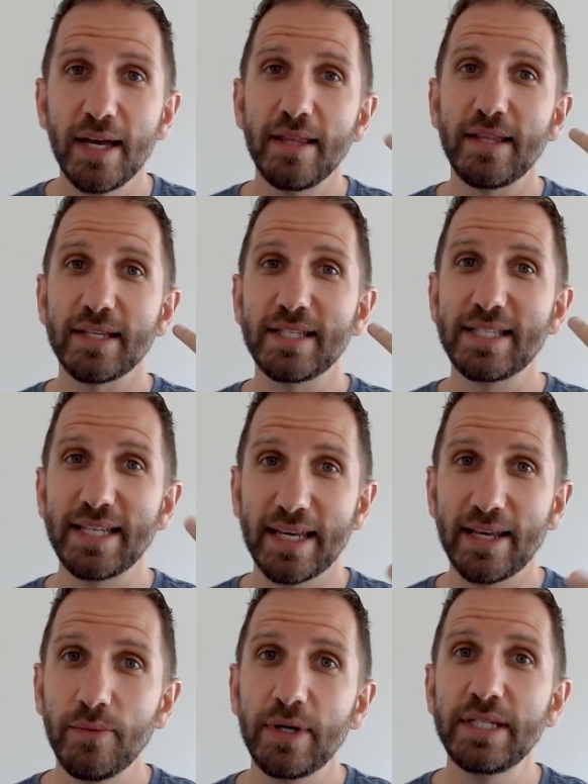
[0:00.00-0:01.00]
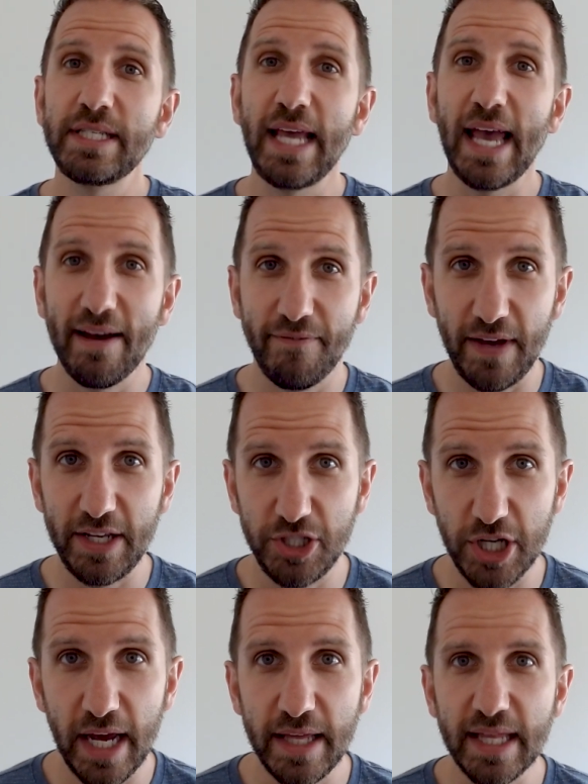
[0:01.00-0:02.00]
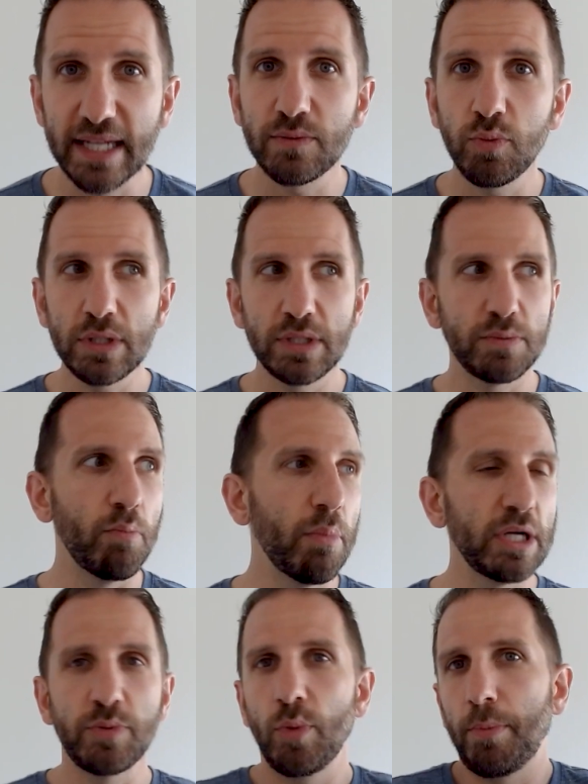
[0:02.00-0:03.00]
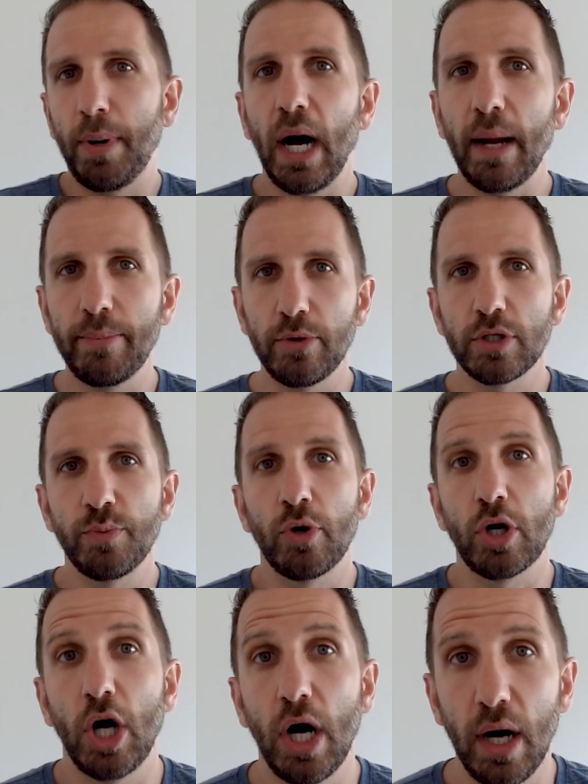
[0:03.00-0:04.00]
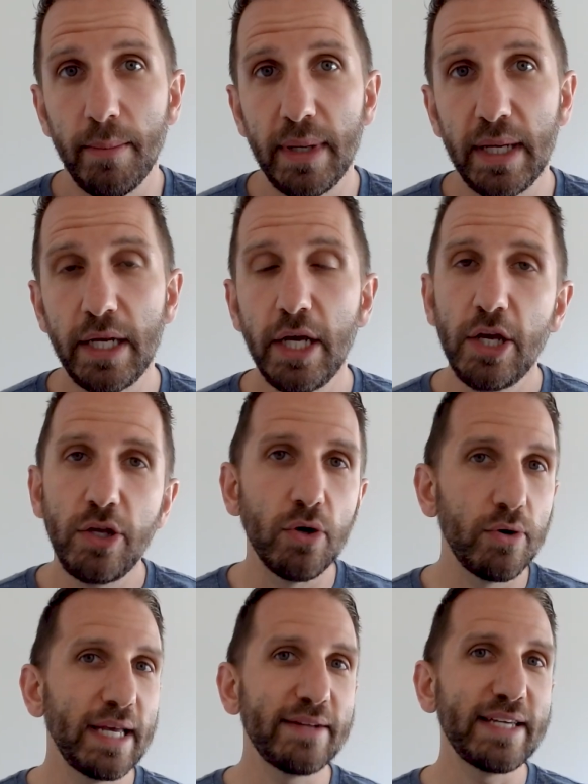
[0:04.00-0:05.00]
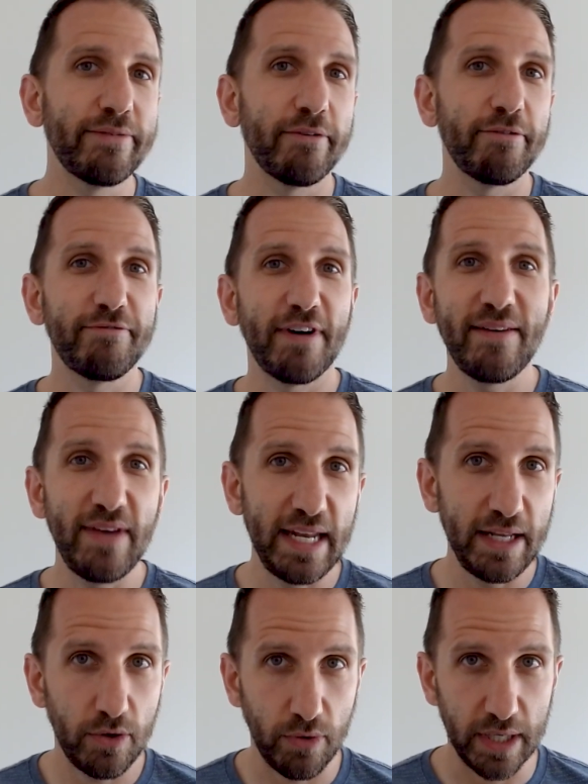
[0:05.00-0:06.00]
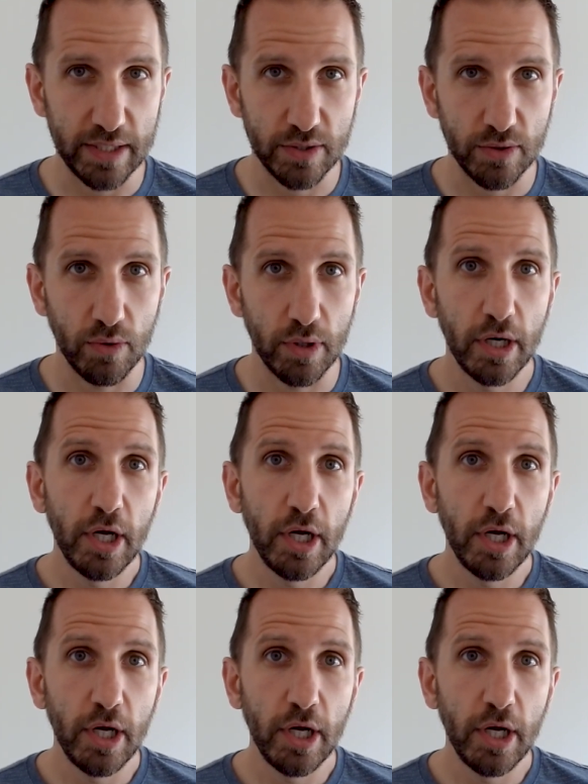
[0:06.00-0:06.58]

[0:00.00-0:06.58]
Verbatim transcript: The second one is the F H A. That's one's much more popular, it's more common. You only have to have a five eighty credit score.